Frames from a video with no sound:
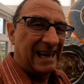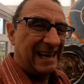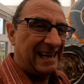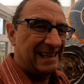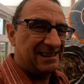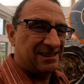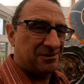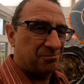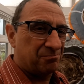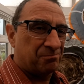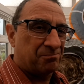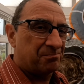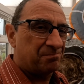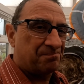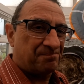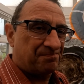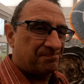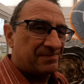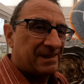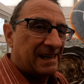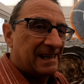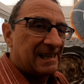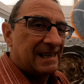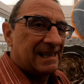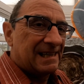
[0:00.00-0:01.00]
It's
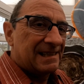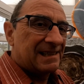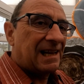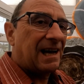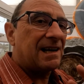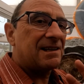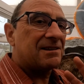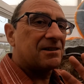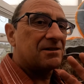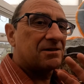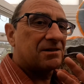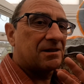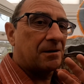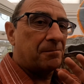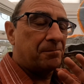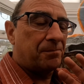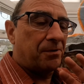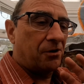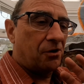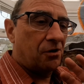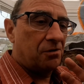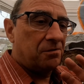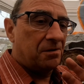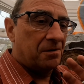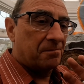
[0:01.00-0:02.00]
nice and
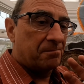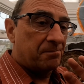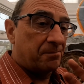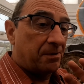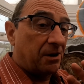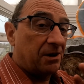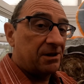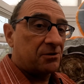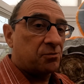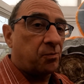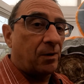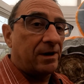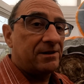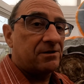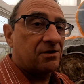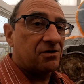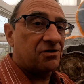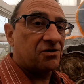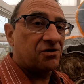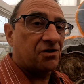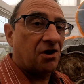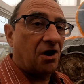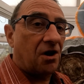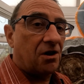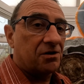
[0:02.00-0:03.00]
simple, but it's winter
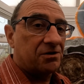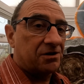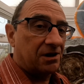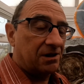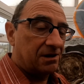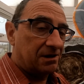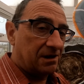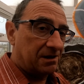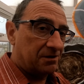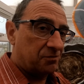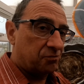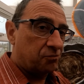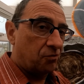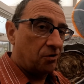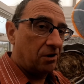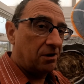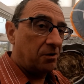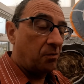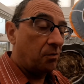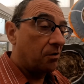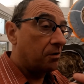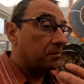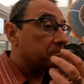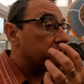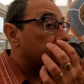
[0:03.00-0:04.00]
stodge and it's
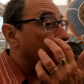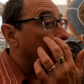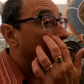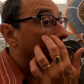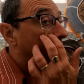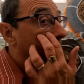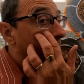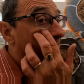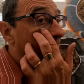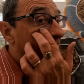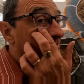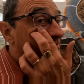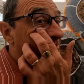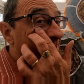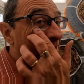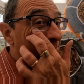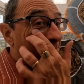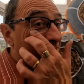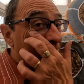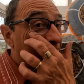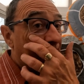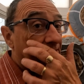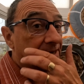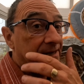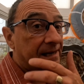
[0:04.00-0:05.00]
really warmed you up. And this
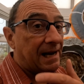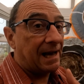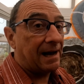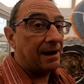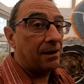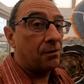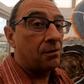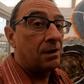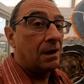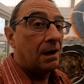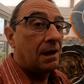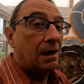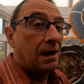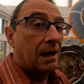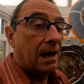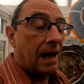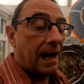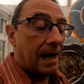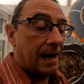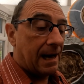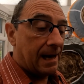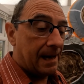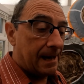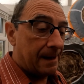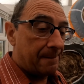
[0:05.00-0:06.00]
time of year now,
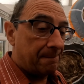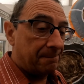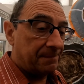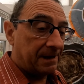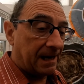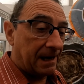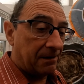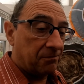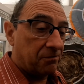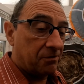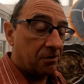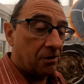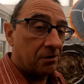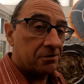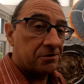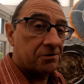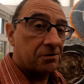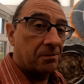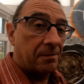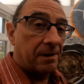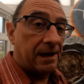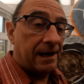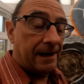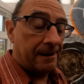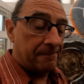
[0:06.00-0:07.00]
um, yeah, we've got
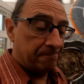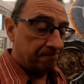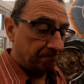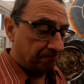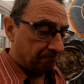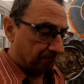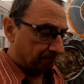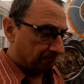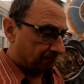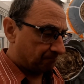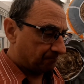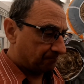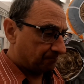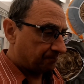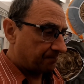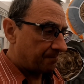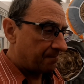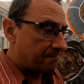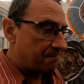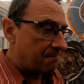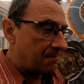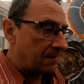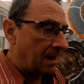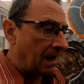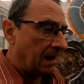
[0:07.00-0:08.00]
some um,
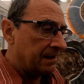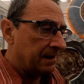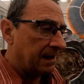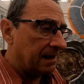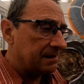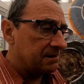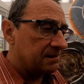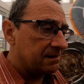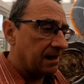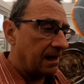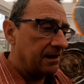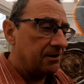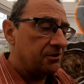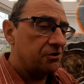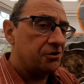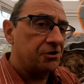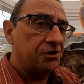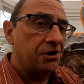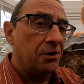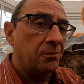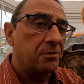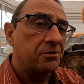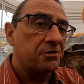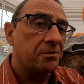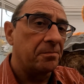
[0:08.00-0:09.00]
a nice steak
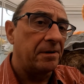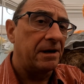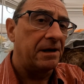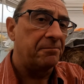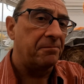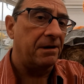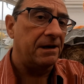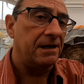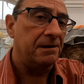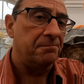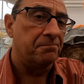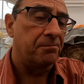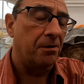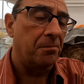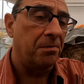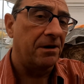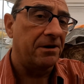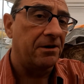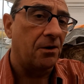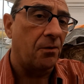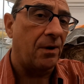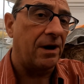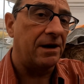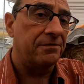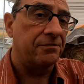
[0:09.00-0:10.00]
stew which will be, be
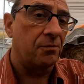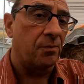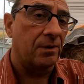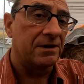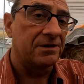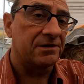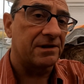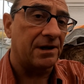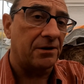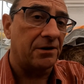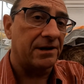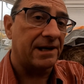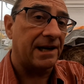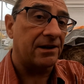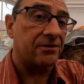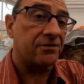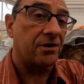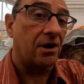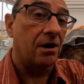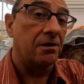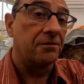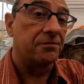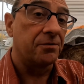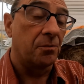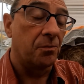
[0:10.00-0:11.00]
bubbling away from when Sandra gets
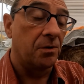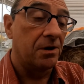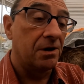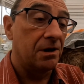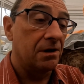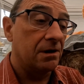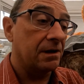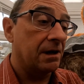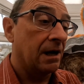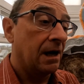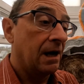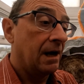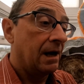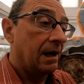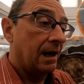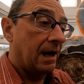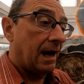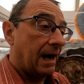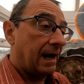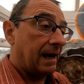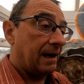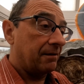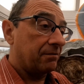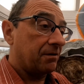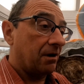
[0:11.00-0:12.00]
home from work.
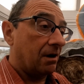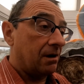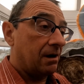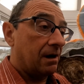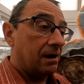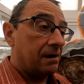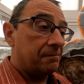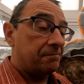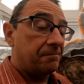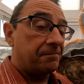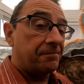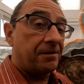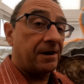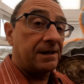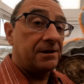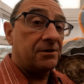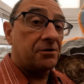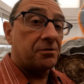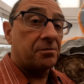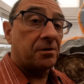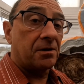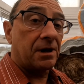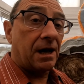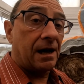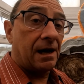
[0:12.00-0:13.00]
And I've got a
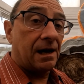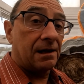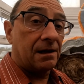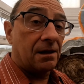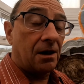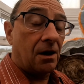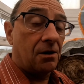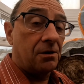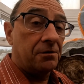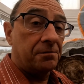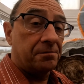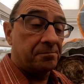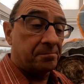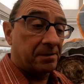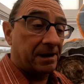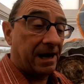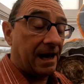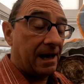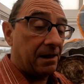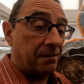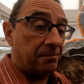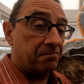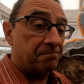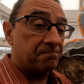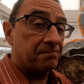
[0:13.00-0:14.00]
French uh, loaf
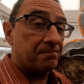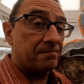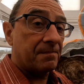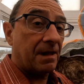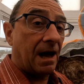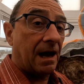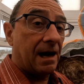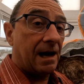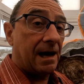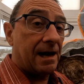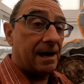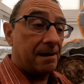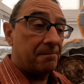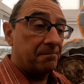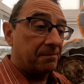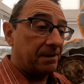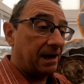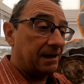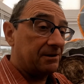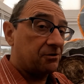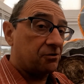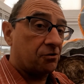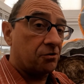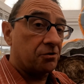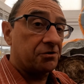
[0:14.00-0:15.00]
baguette. Um,
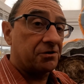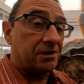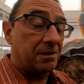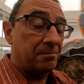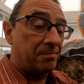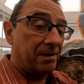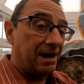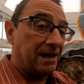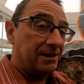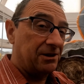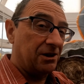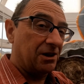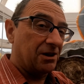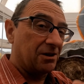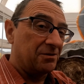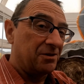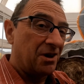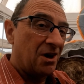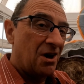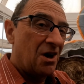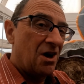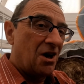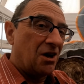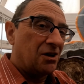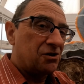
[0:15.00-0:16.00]
nice crusty bread. You
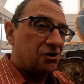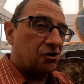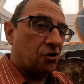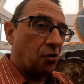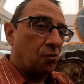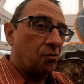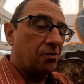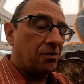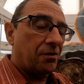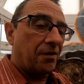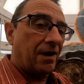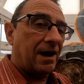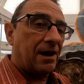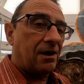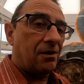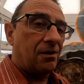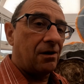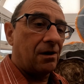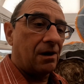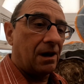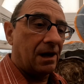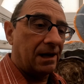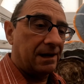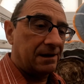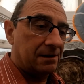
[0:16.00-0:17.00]
can dunk that
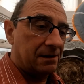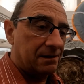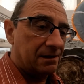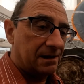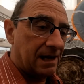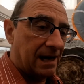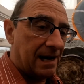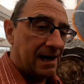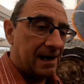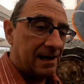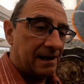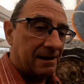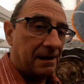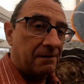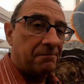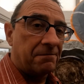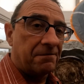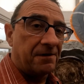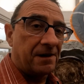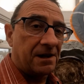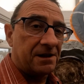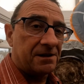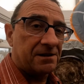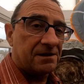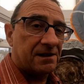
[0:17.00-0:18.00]
all in and uh, and
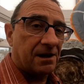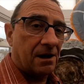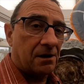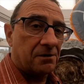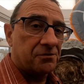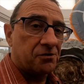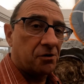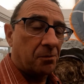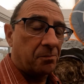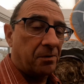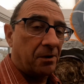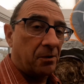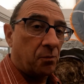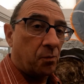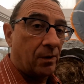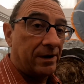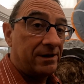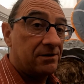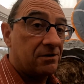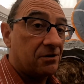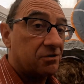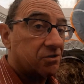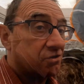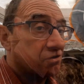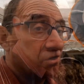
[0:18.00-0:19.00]
fill yourselves up with
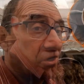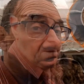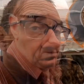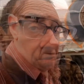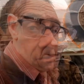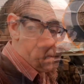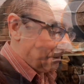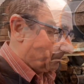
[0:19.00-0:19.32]
winter stock.